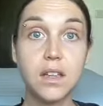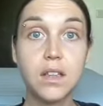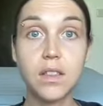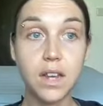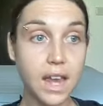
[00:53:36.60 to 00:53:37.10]

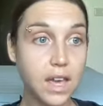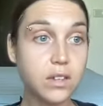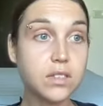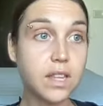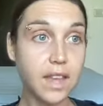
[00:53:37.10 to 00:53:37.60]
the
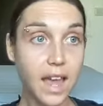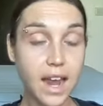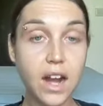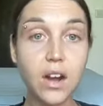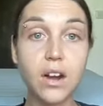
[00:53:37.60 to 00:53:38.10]
nails and the
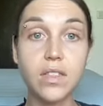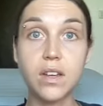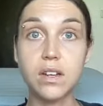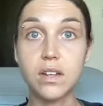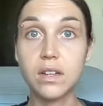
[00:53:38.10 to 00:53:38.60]
hair and
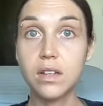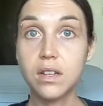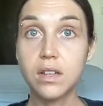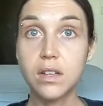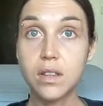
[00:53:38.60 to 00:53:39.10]
the
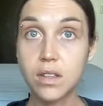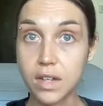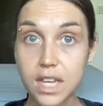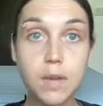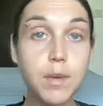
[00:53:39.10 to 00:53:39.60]
the
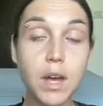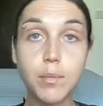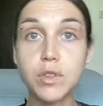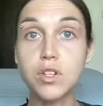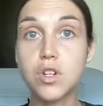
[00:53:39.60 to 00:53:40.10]
keeping up
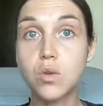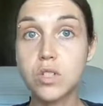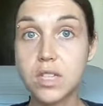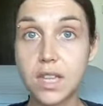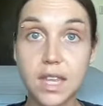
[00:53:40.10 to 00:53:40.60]
with the
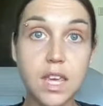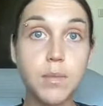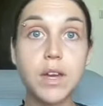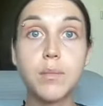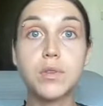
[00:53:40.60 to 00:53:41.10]
Joneses and the
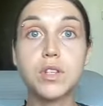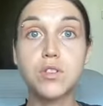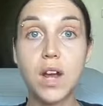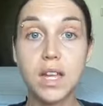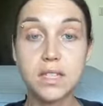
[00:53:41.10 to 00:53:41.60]
keeping up with the
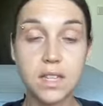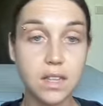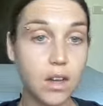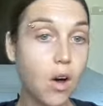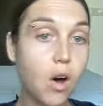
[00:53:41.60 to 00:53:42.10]
trends and
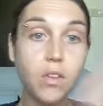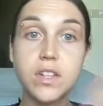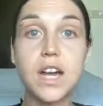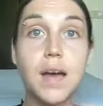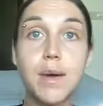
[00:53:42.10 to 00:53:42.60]
the, all the
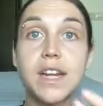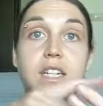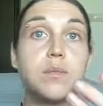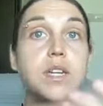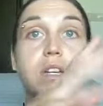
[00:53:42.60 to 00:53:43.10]
time I need
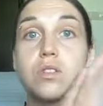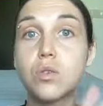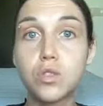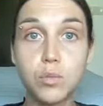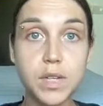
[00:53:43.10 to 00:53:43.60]
to be on
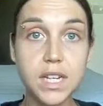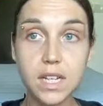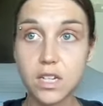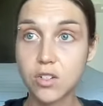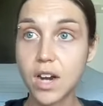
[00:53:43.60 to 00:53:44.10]
social media
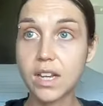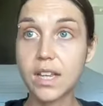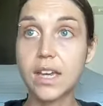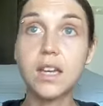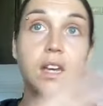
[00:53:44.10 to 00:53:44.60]
to try to
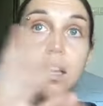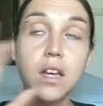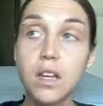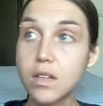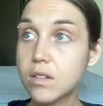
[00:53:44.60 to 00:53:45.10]
like
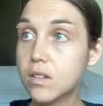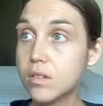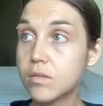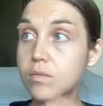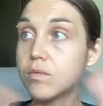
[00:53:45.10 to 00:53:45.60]

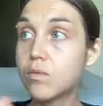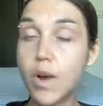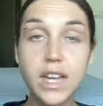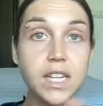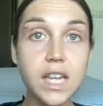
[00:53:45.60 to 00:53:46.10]

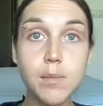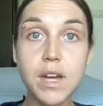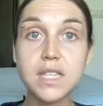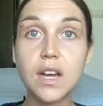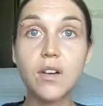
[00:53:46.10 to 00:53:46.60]
regulate
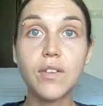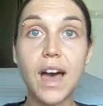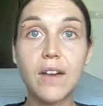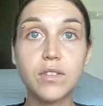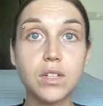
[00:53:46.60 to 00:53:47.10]
myself
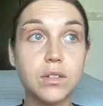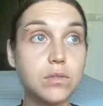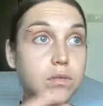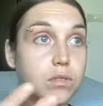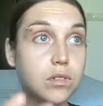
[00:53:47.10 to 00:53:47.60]

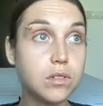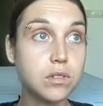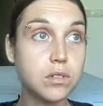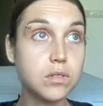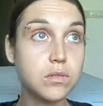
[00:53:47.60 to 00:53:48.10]
after
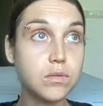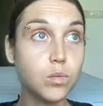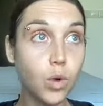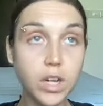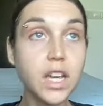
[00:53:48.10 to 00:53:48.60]

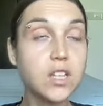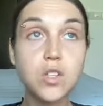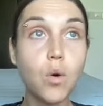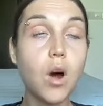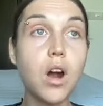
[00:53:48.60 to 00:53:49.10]
working
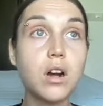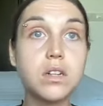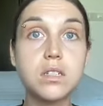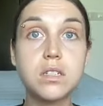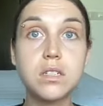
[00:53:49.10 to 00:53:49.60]
so hard
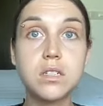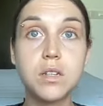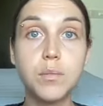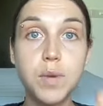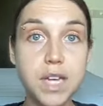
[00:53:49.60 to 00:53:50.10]
to
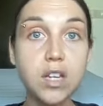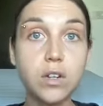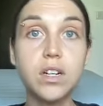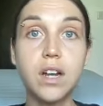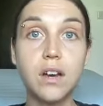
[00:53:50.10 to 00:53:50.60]
be good
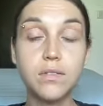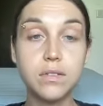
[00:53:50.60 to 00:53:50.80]
enough.